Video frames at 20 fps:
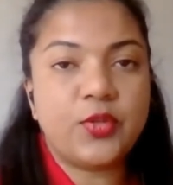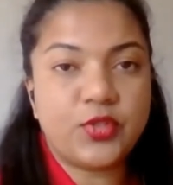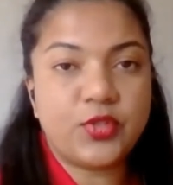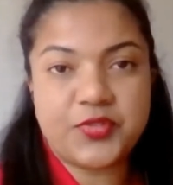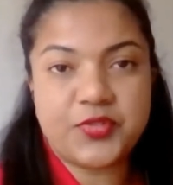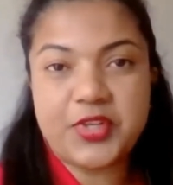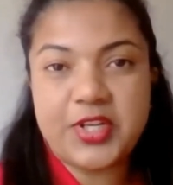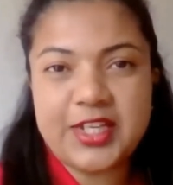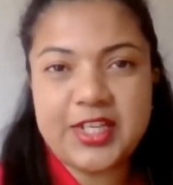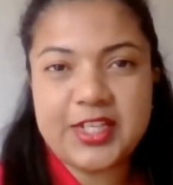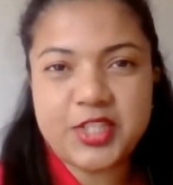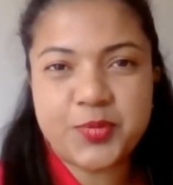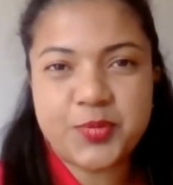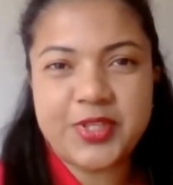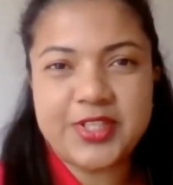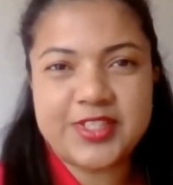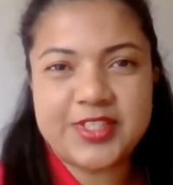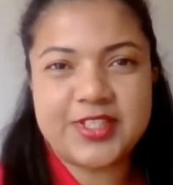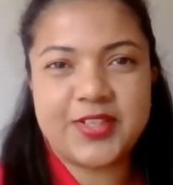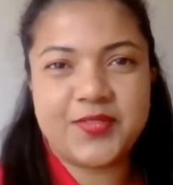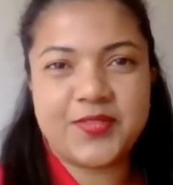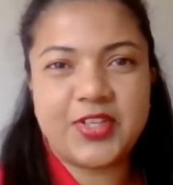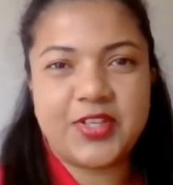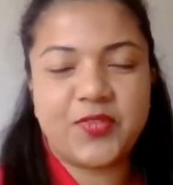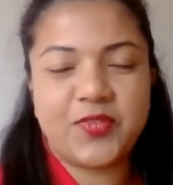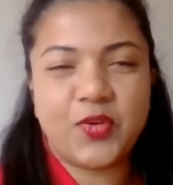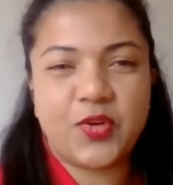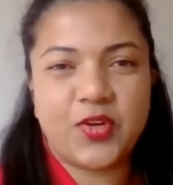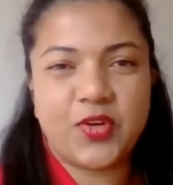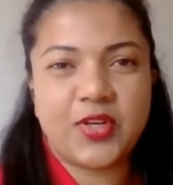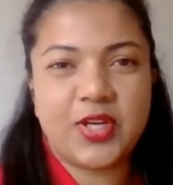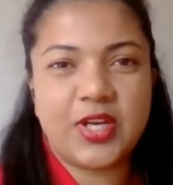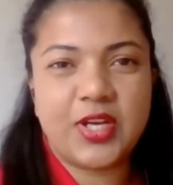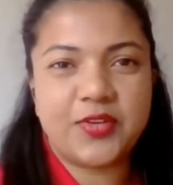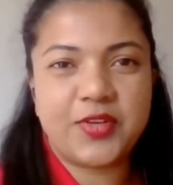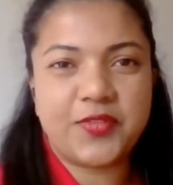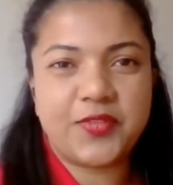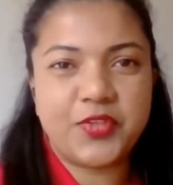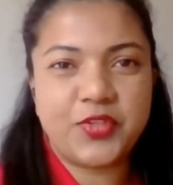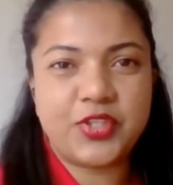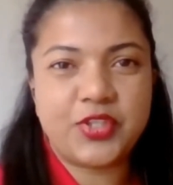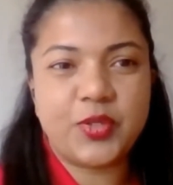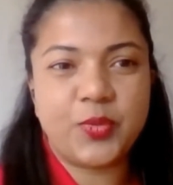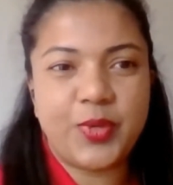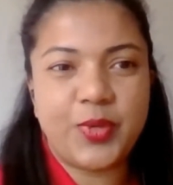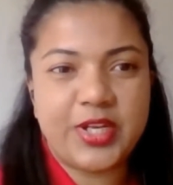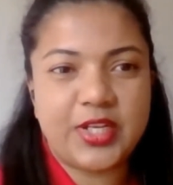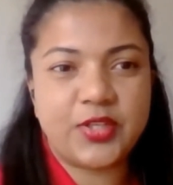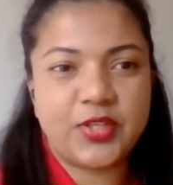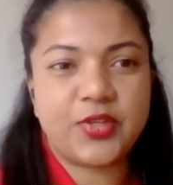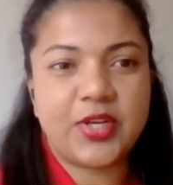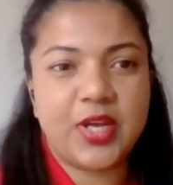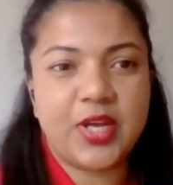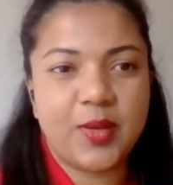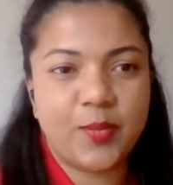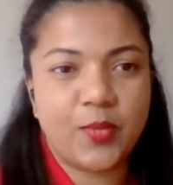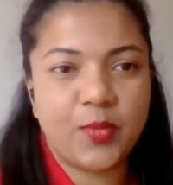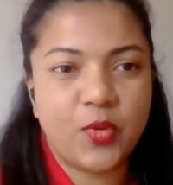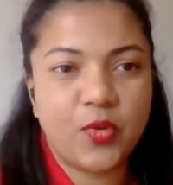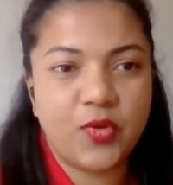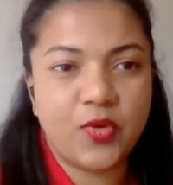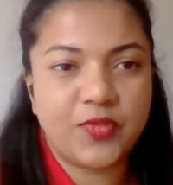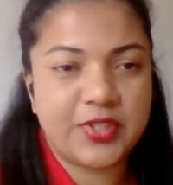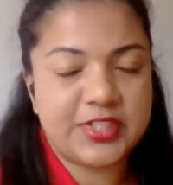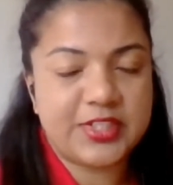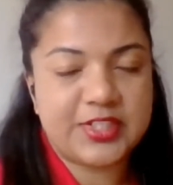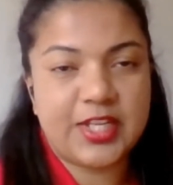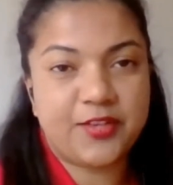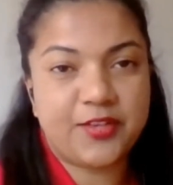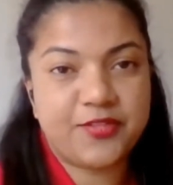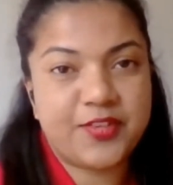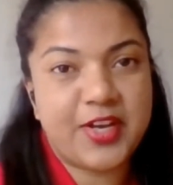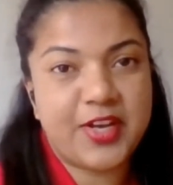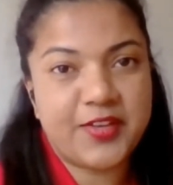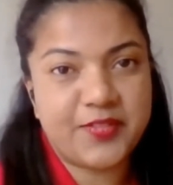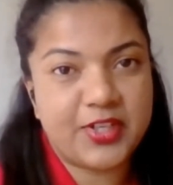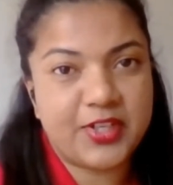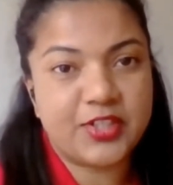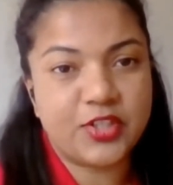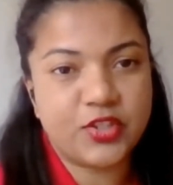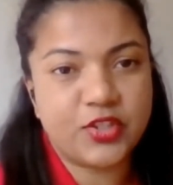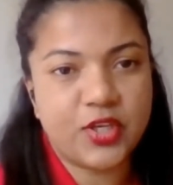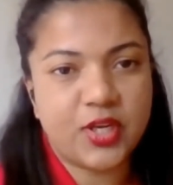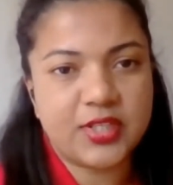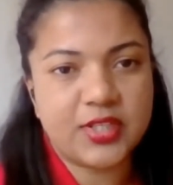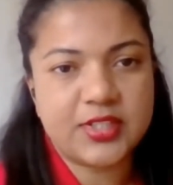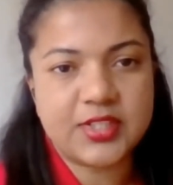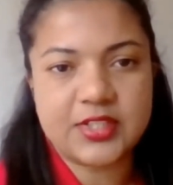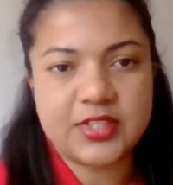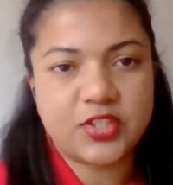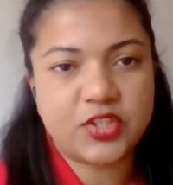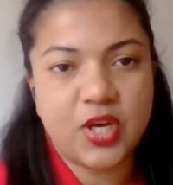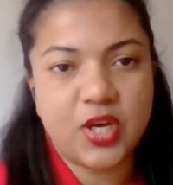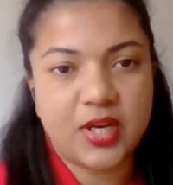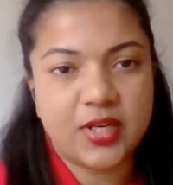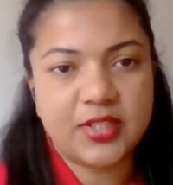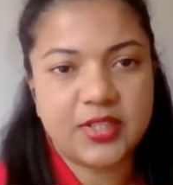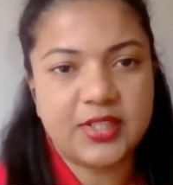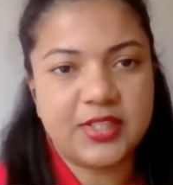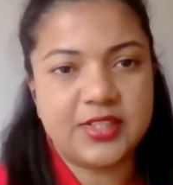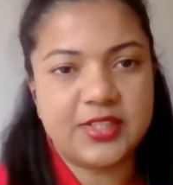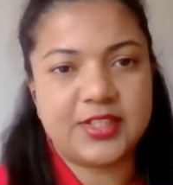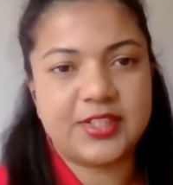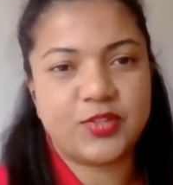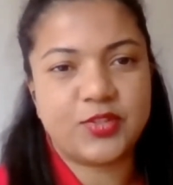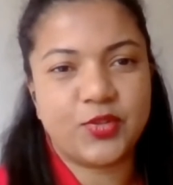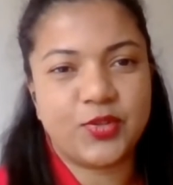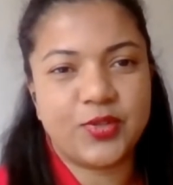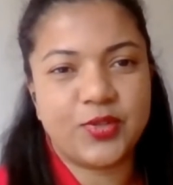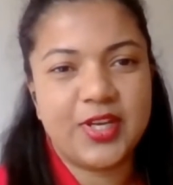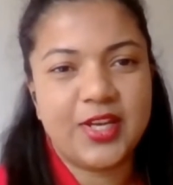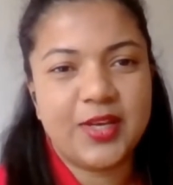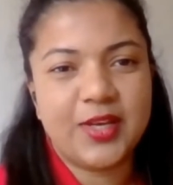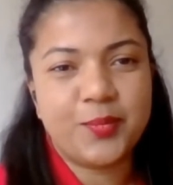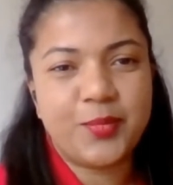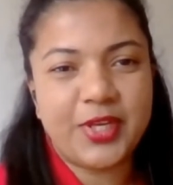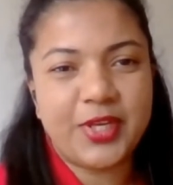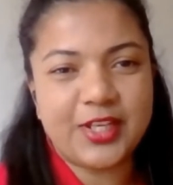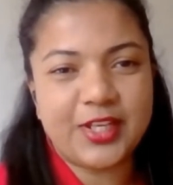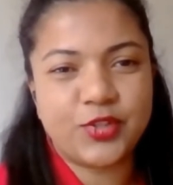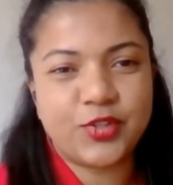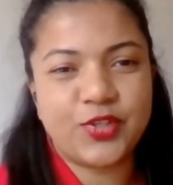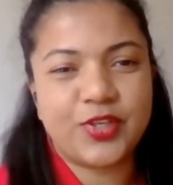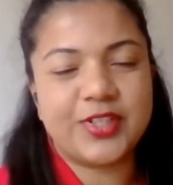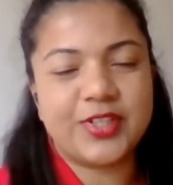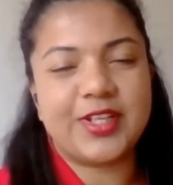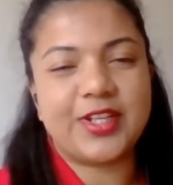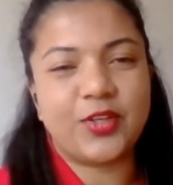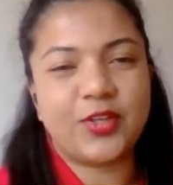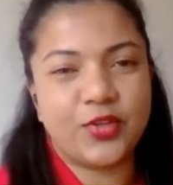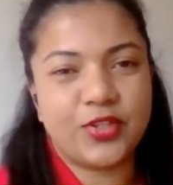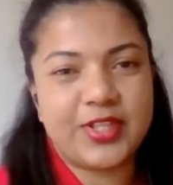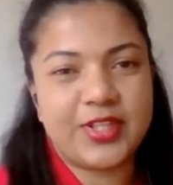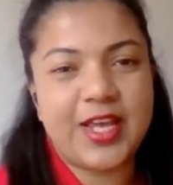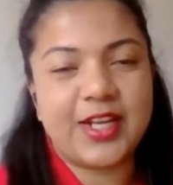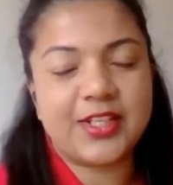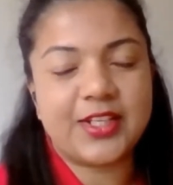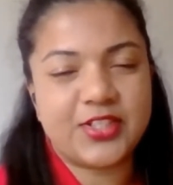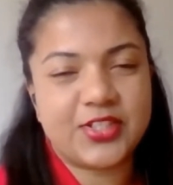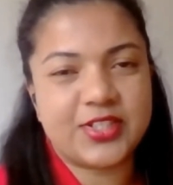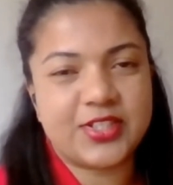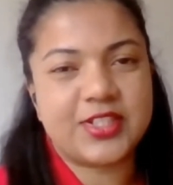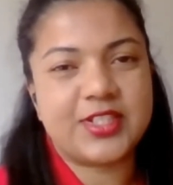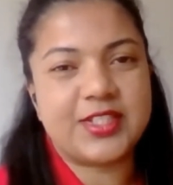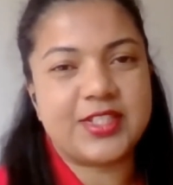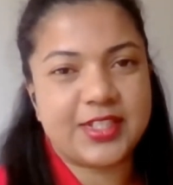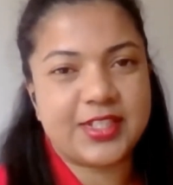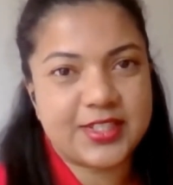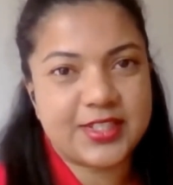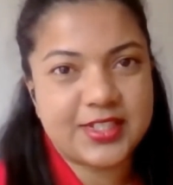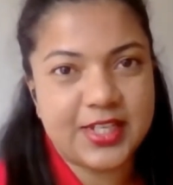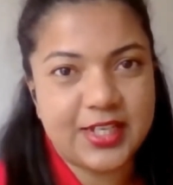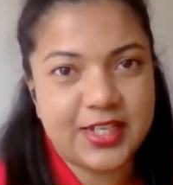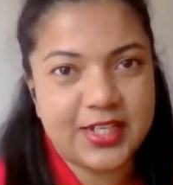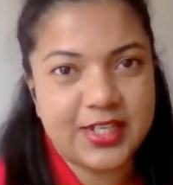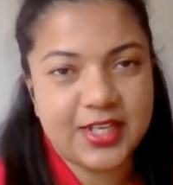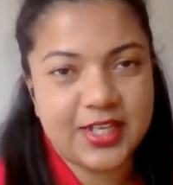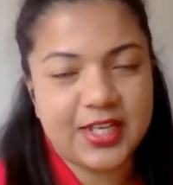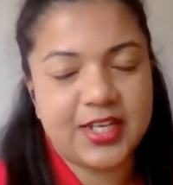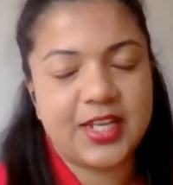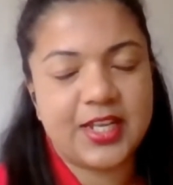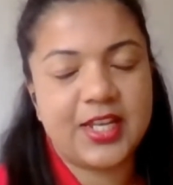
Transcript: are really expensive. And if you're a refugee waiting to come, well, it's like $500. It's not easy. So making sure that, that just is extended.